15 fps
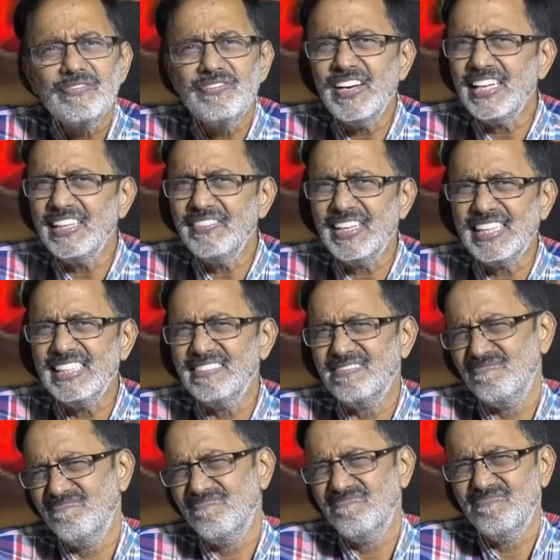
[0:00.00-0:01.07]
it. Very, very
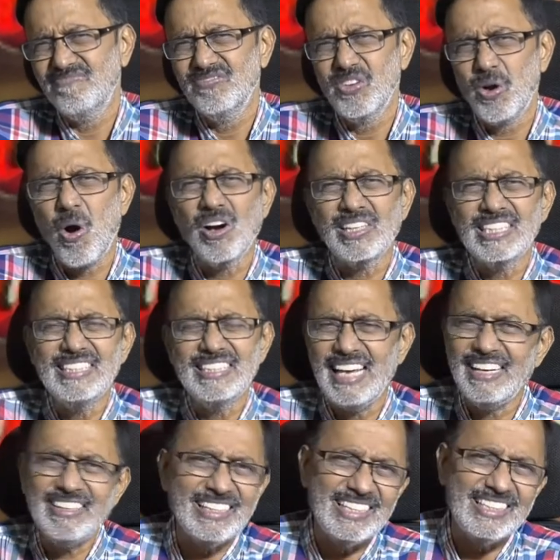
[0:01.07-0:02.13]

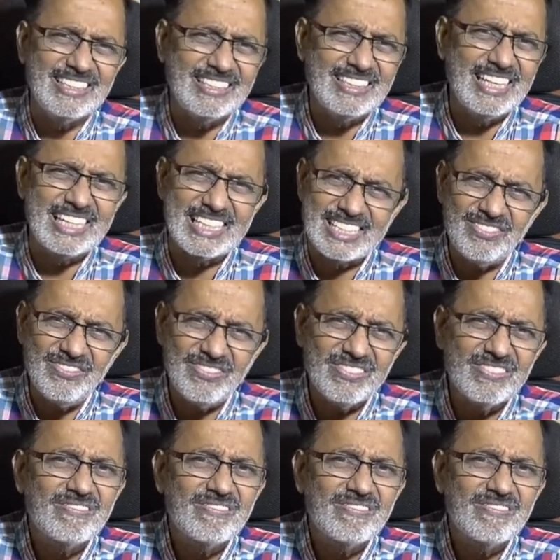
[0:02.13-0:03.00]
ordinary narrative.